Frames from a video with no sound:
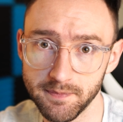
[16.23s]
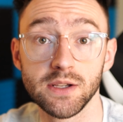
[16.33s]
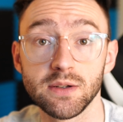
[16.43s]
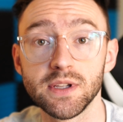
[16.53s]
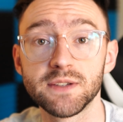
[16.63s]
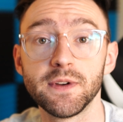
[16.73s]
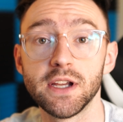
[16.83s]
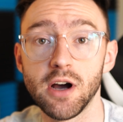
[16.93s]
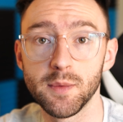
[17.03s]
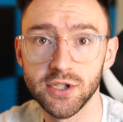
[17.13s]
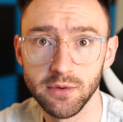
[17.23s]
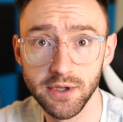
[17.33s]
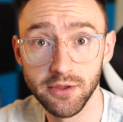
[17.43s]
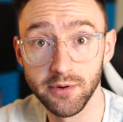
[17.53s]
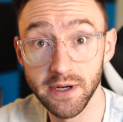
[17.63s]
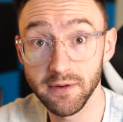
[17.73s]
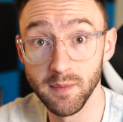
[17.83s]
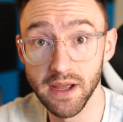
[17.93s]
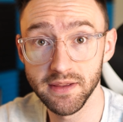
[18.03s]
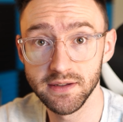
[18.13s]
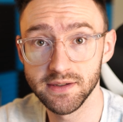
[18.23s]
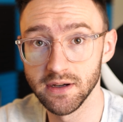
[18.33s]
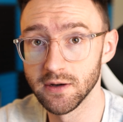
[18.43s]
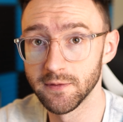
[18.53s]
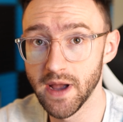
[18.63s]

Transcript: So in this video, I'll be showing you 3 different methods of